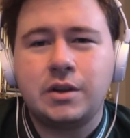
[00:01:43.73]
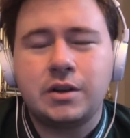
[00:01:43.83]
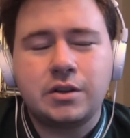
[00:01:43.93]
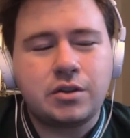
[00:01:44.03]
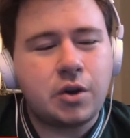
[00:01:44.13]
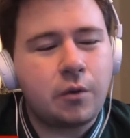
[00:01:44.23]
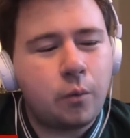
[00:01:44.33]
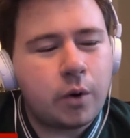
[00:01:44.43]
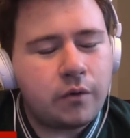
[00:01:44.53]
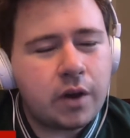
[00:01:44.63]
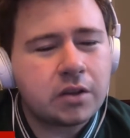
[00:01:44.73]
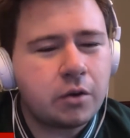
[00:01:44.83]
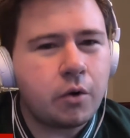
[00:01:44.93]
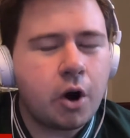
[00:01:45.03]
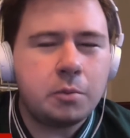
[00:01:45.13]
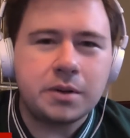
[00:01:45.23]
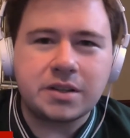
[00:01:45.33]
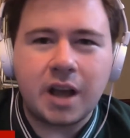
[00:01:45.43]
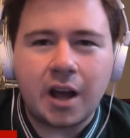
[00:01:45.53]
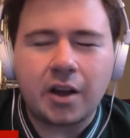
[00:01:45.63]
So when Victor Robles
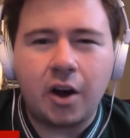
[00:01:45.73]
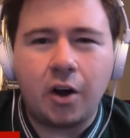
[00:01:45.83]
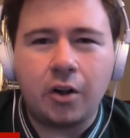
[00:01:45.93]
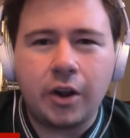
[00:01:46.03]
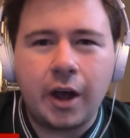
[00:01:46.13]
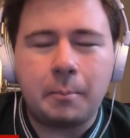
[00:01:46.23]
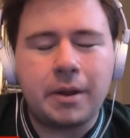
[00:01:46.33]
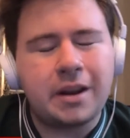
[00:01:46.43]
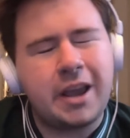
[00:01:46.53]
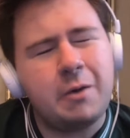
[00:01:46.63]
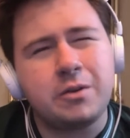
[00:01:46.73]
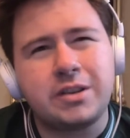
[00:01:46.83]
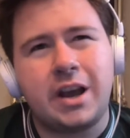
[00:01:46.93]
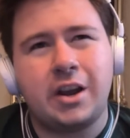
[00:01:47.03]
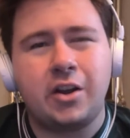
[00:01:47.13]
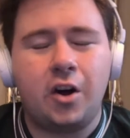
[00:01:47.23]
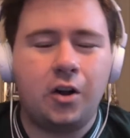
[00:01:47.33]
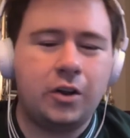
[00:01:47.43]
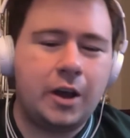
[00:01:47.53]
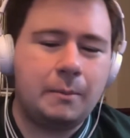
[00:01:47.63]
got called up, and he was kind of
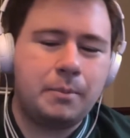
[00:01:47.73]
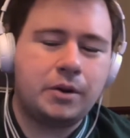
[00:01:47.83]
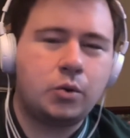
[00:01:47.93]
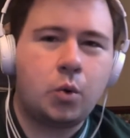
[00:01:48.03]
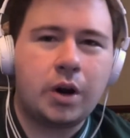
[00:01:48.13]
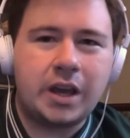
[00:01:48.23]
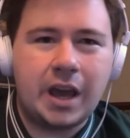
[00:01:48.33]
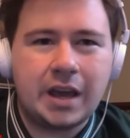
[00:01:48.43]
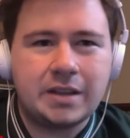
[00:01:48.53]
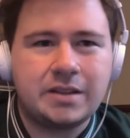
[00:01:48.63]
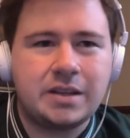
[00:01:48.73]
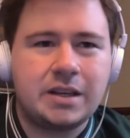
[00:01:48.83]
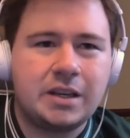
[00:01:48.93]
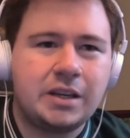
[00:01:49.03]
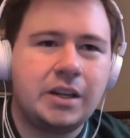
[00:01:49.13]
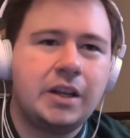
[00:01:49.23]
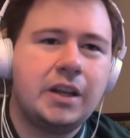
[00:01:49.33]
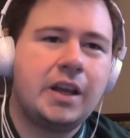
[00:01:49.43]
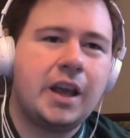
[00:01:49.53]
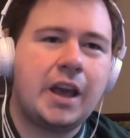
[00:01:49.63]
called up in 2018,
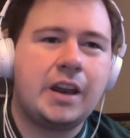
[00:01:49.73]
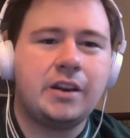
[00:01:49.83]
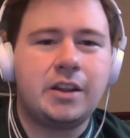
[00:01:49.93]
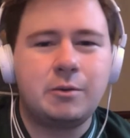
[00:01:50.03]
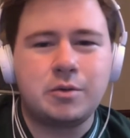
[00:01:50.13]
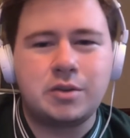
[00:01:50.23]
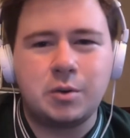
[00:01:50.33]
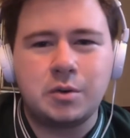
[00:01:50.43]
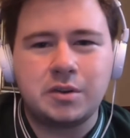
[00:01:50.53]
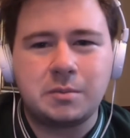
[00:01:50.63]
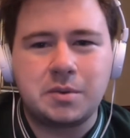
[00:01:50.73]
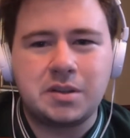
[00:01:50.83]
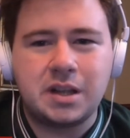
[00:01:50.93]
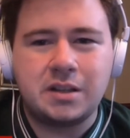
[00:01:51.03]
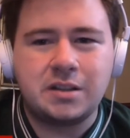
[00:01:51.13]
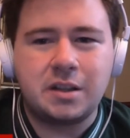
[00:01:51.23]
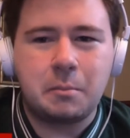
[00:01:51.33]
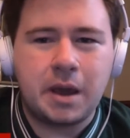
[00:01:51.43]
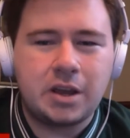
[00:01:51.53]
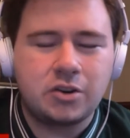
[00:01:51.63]
and he was doing some stints in the
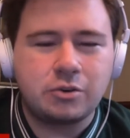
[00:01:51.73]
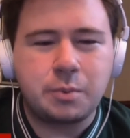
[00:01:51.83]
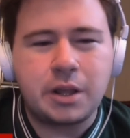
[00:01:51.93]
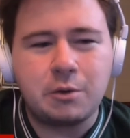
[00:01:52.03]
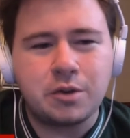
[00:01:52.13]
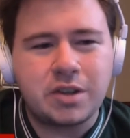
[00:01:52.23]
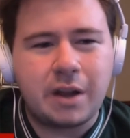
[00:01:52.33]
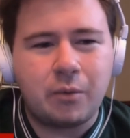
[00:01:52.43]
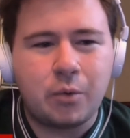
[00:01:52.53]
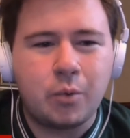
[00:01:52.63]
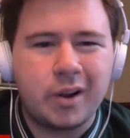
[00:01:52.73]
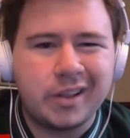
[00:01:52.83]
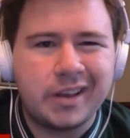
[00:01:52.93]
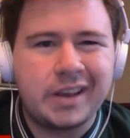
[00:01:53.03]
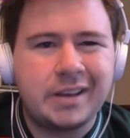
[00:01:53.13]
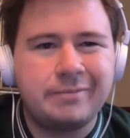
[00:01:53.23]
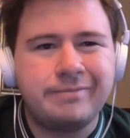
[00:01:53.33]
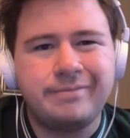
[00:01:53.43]
majors, but he was never really